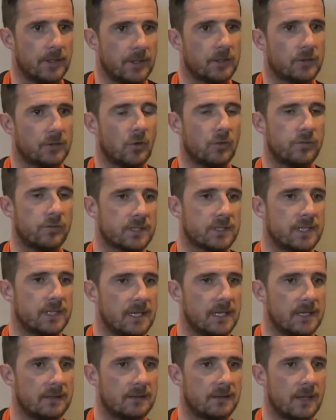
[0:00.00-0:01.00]
to
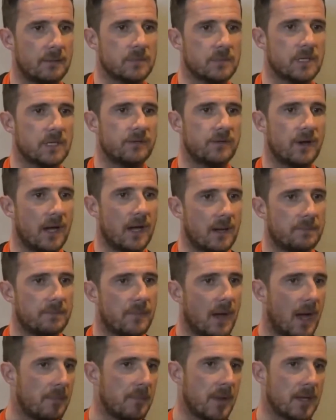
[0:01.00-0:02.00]
oversee in terms of
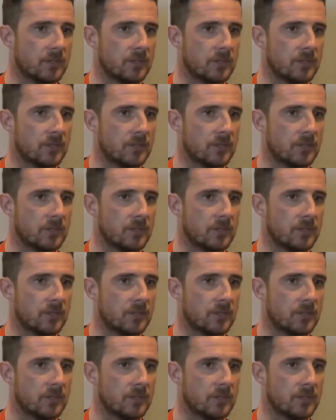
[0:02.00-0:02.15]
I miss